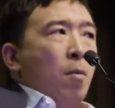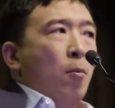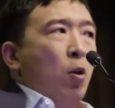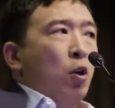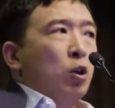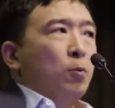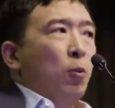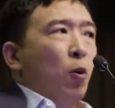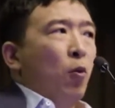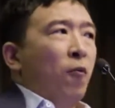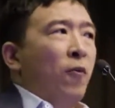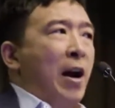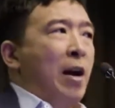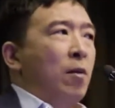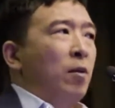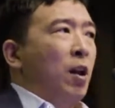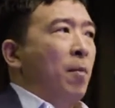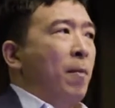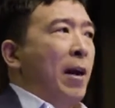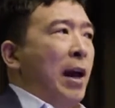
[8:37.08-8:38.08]
Most
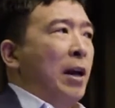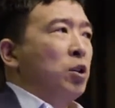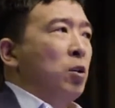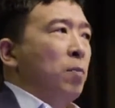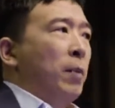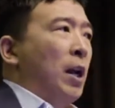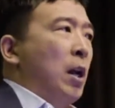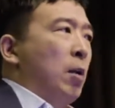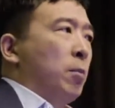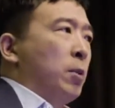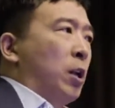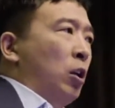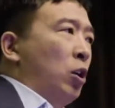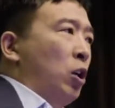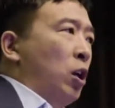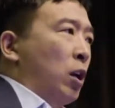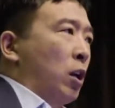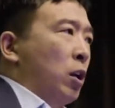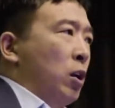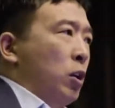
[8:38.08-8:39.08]
profoundly, imagine being able to
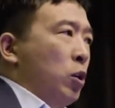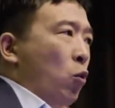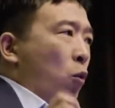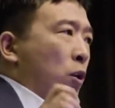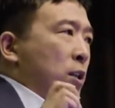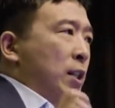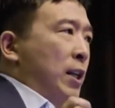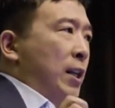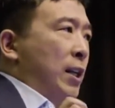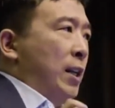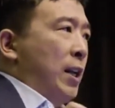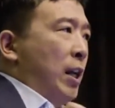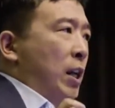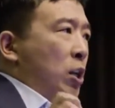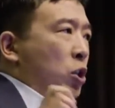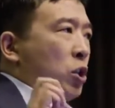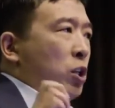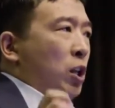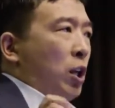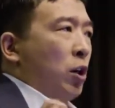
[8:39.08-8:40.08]
look your
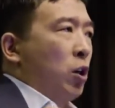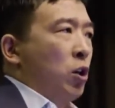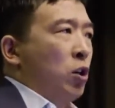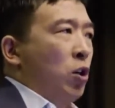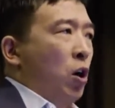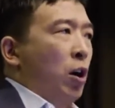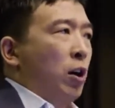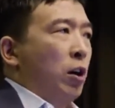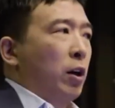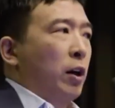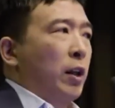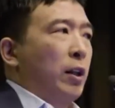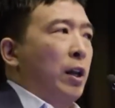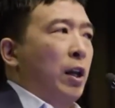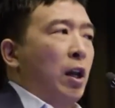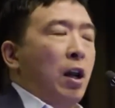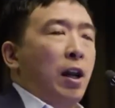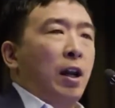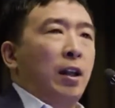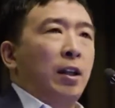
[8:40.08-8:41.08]
teenage son or daughter in
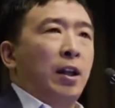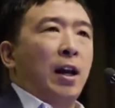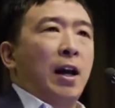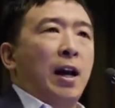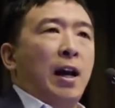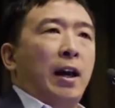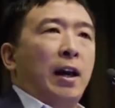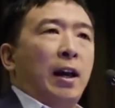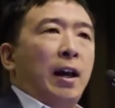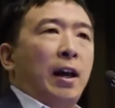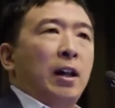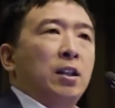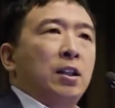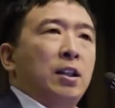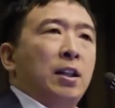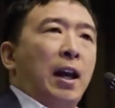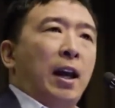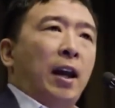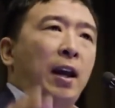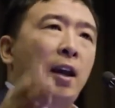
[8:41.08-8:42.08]
the eye and
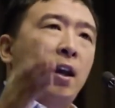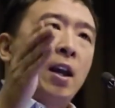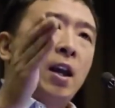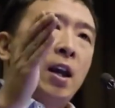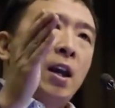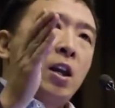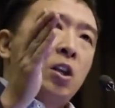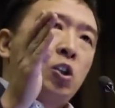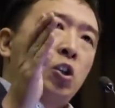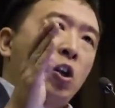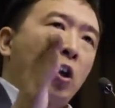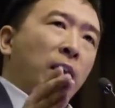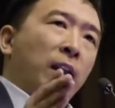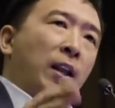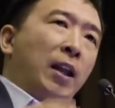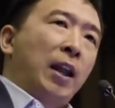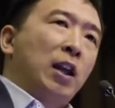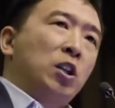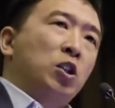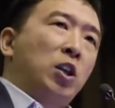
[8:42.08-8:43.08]
say, starting
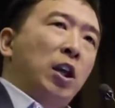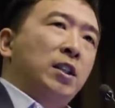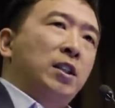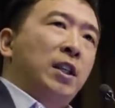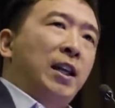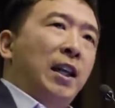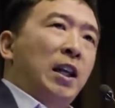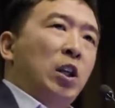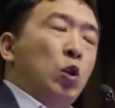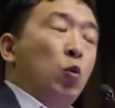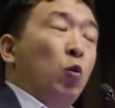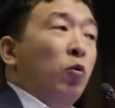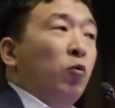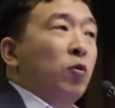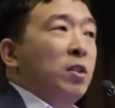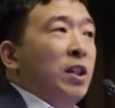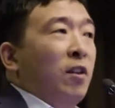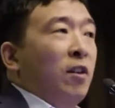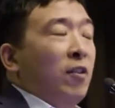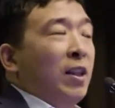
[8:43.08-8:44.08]
at age 18, you will
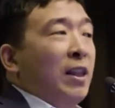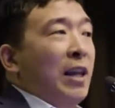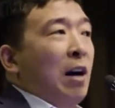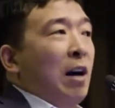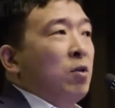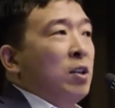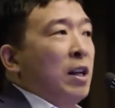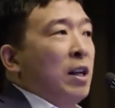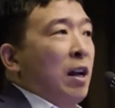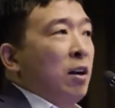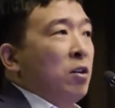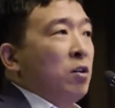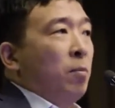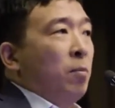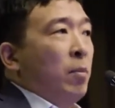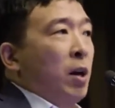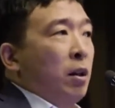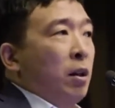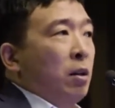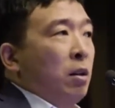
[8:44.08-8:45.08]
receive $1,000 a
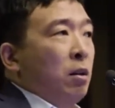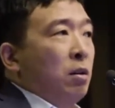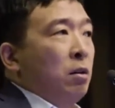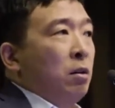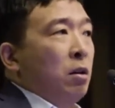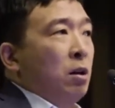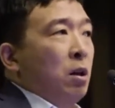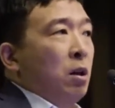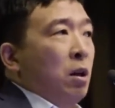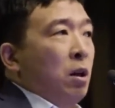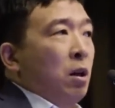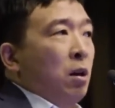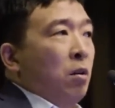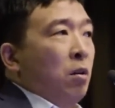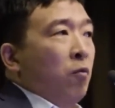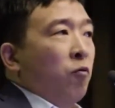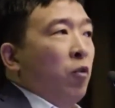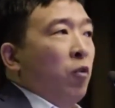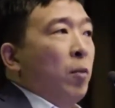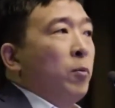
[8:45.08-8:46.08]
month
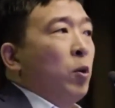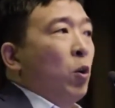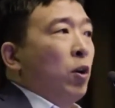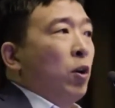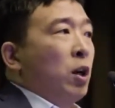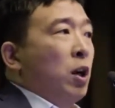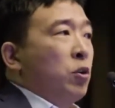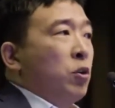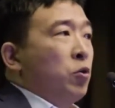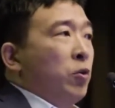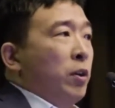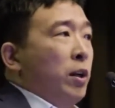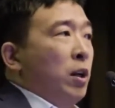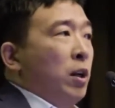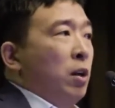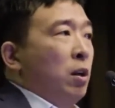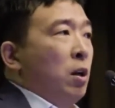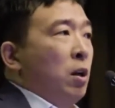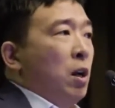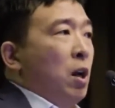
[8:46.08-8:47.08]
from your country
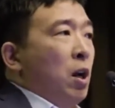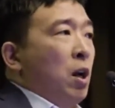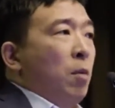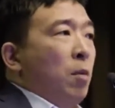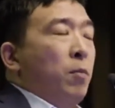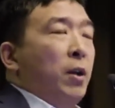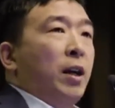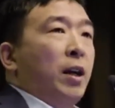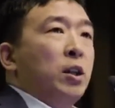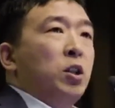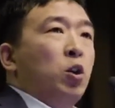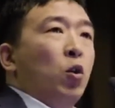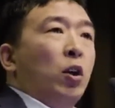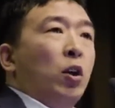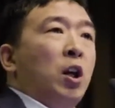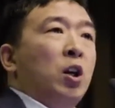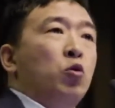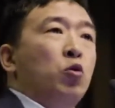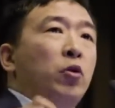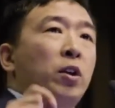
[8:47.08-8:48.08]
because your
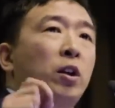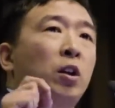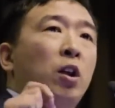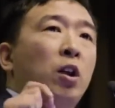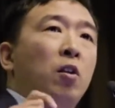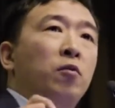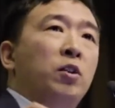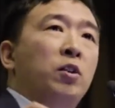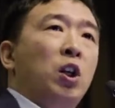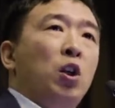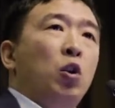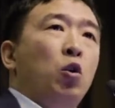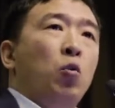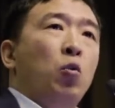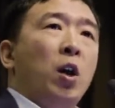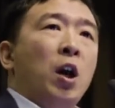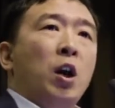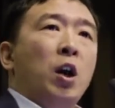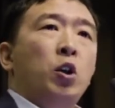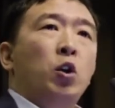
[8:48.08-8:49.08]
country loves
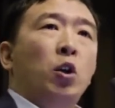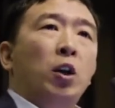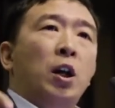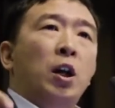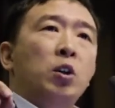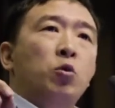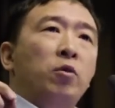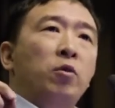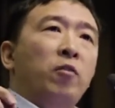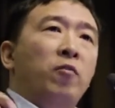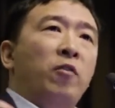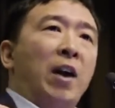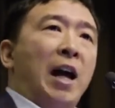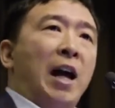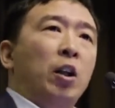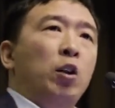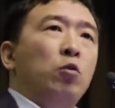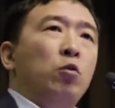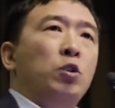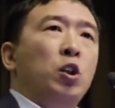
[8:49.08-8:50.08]
you, your country
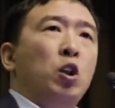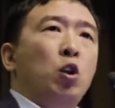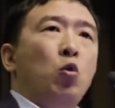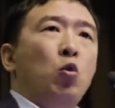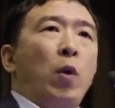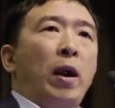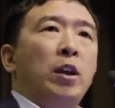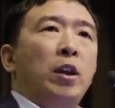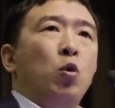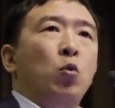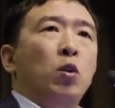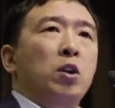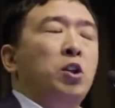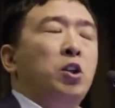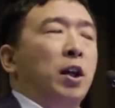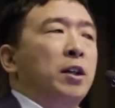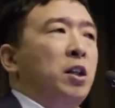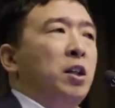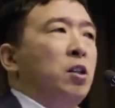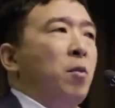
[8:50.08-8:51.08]
values you, and you are
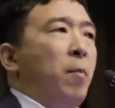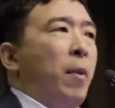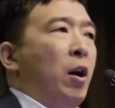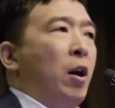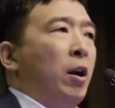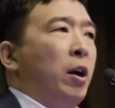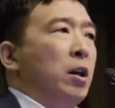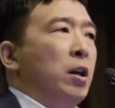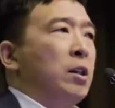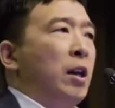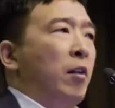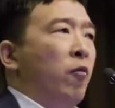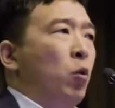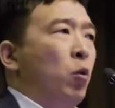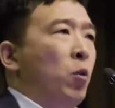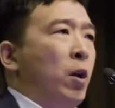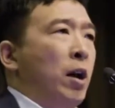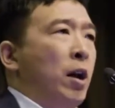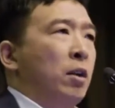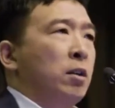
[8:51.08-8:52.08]
just as American as
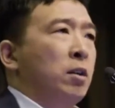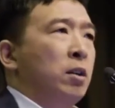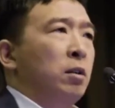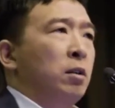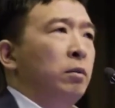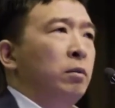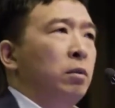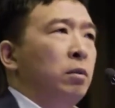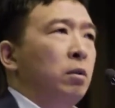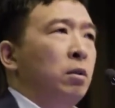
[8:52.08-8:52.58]
everyone else.